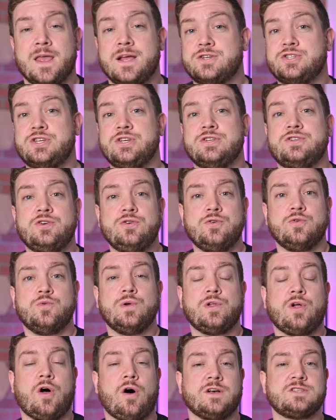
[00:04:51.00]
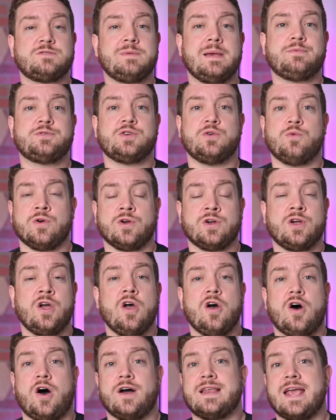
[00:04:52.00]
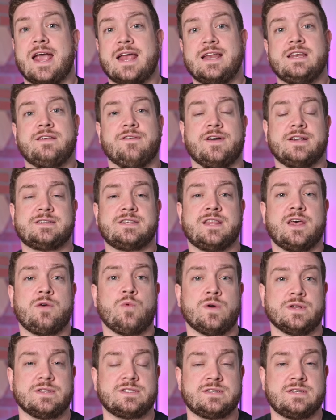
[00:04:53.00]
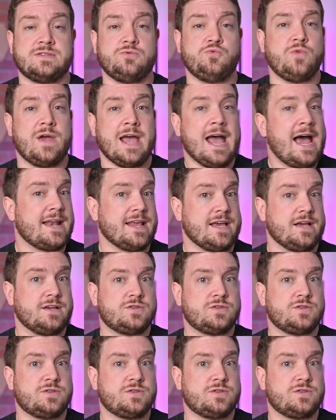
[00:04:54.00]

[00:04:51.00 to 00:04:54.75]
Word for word: Qi 2 will also be able to work on any device that wants to add it.